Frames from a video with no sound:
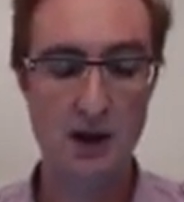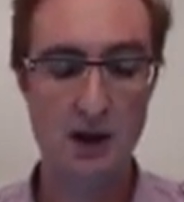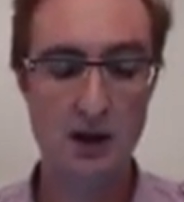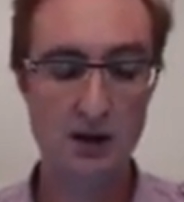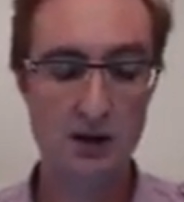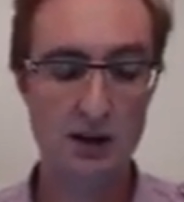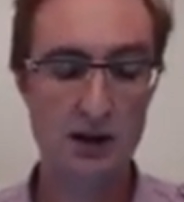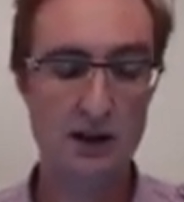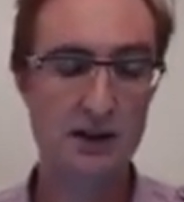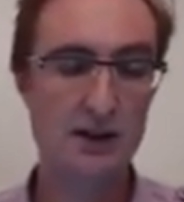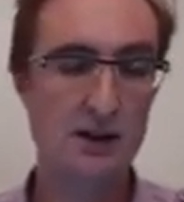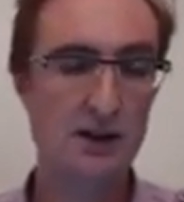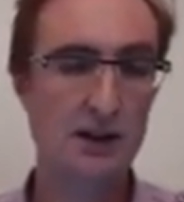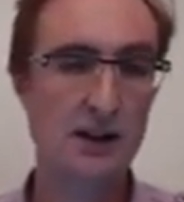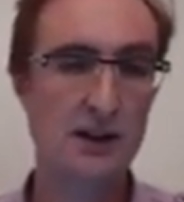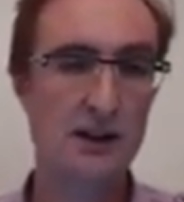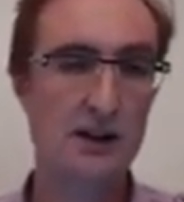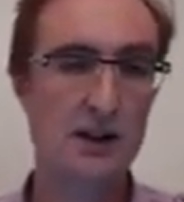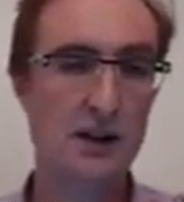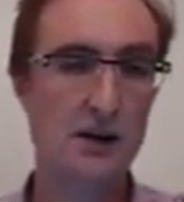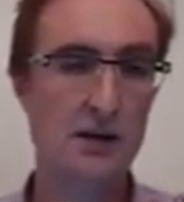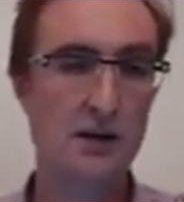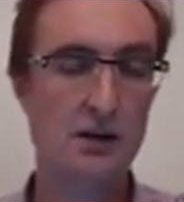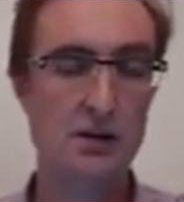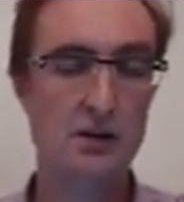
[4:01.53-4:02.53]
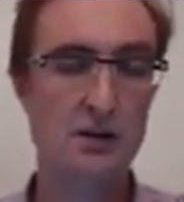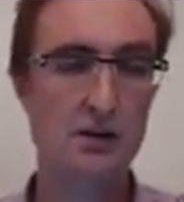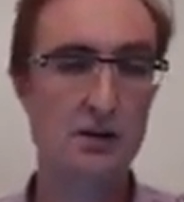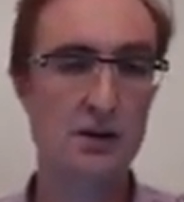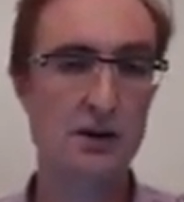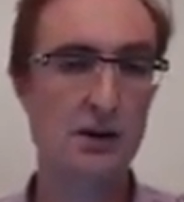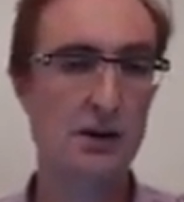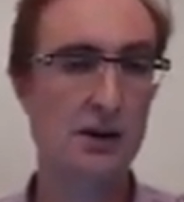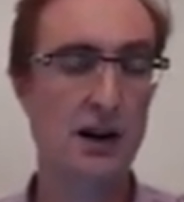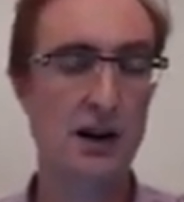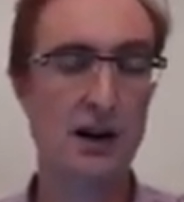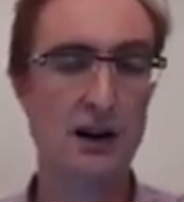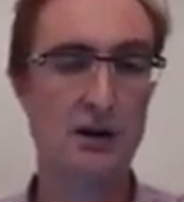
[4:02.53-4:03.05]
Okay, so that's how you'd use
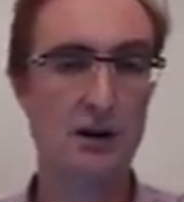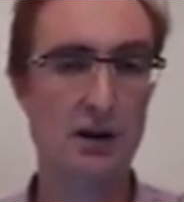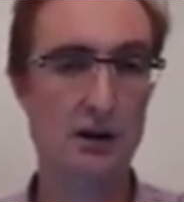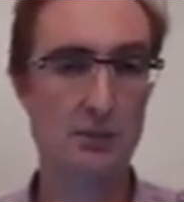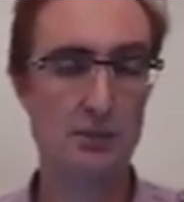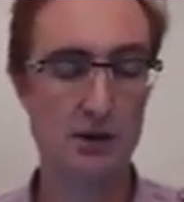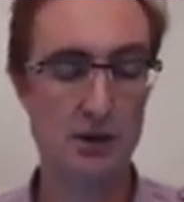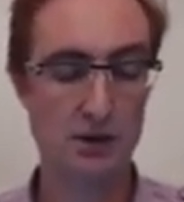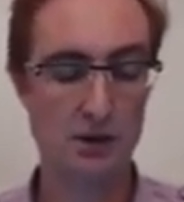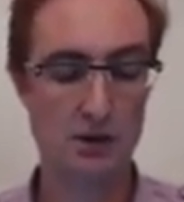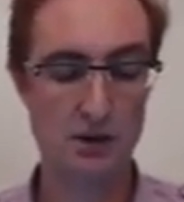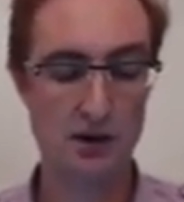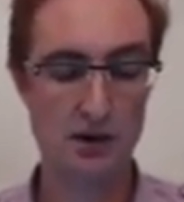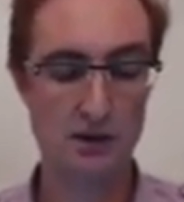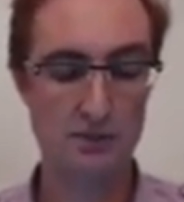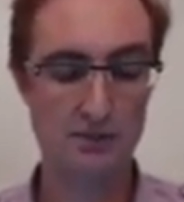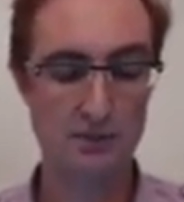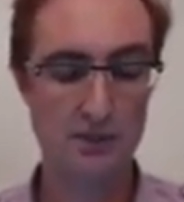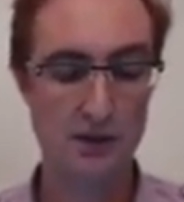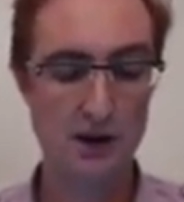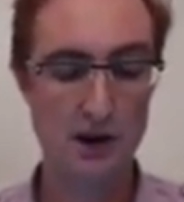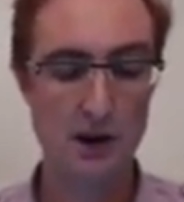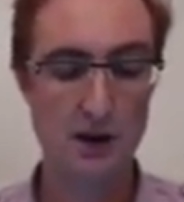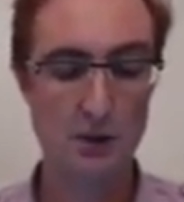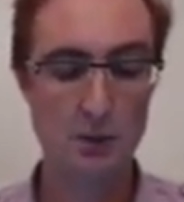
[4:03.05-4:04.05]
a datagram socket.